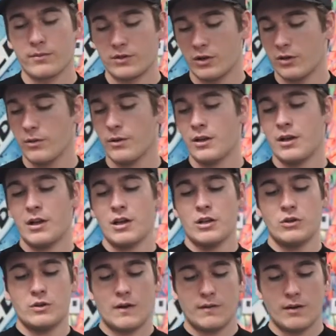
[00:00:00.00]
So
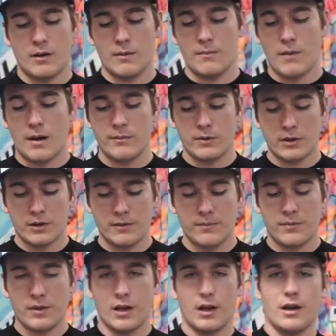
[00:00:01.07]
you have the Mamba
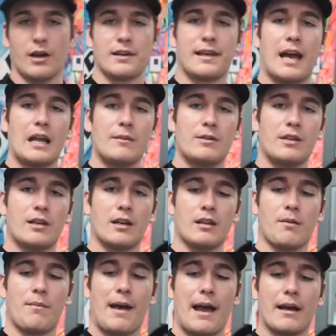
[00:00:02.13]
uh, Academy hit on
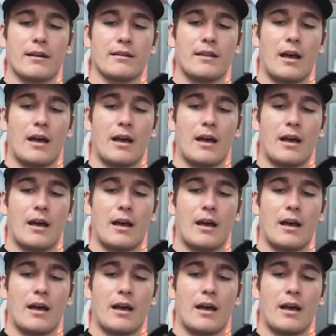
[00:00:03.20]
the back.